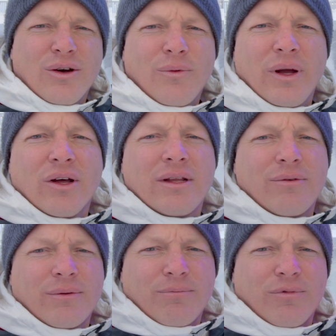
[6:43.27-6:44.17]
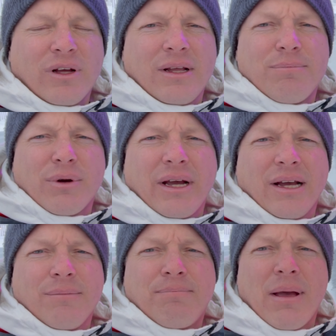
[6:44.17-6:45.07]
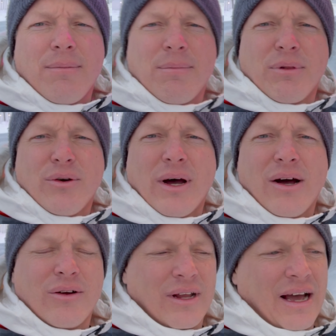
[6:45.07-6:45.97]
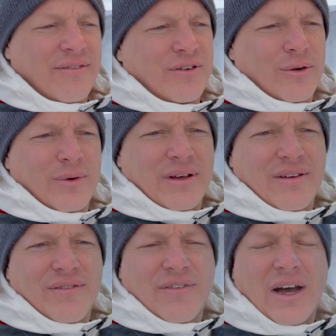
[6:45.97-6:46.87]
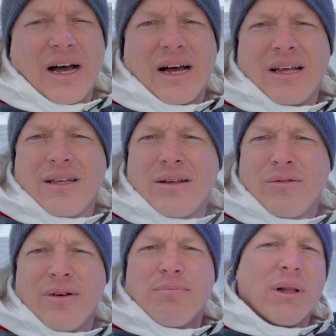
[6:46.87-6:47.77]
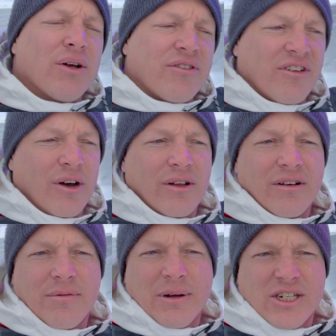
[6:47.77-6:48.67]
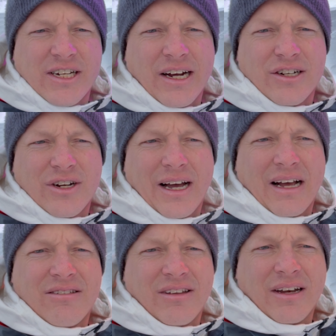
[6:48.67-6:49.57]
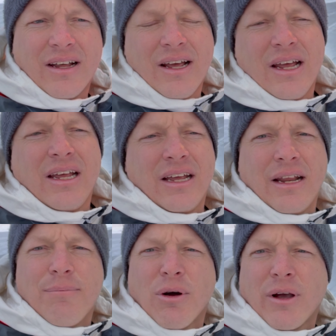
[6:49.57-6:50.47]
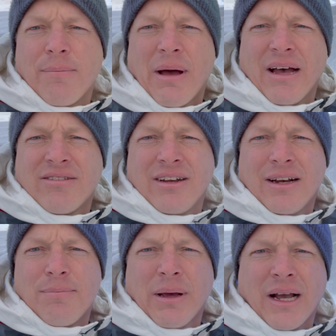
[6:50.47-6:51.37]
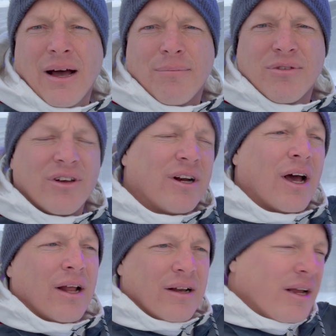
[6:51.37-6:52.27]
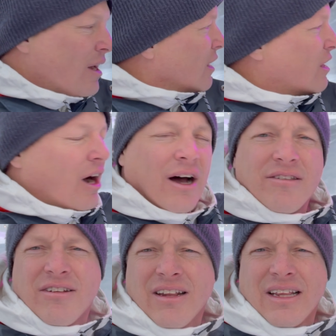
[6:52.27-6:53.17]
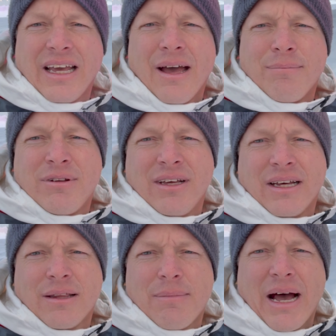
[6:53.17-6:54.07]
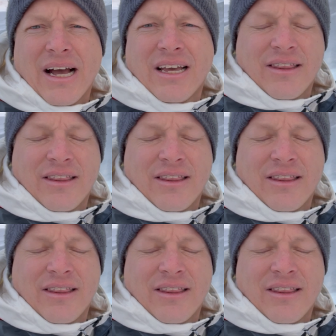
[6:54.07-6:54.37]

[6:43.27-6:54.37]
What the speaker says: we only really bring Baby Blue out after we've blown snow and there's a bunch of tire tracks and you need more capacity to pick up, so you're not constantly emptying the back of